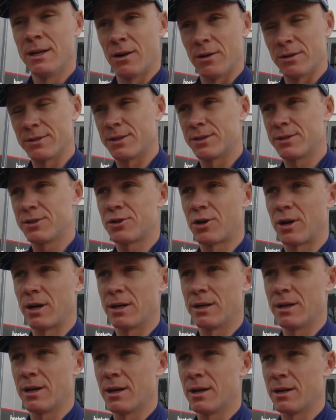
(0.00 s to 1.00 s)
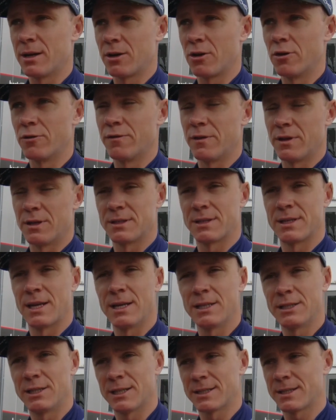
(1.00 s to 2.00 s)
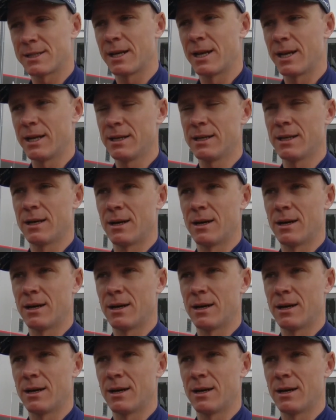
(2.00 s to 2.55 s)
also to try and go for the stage yesterday.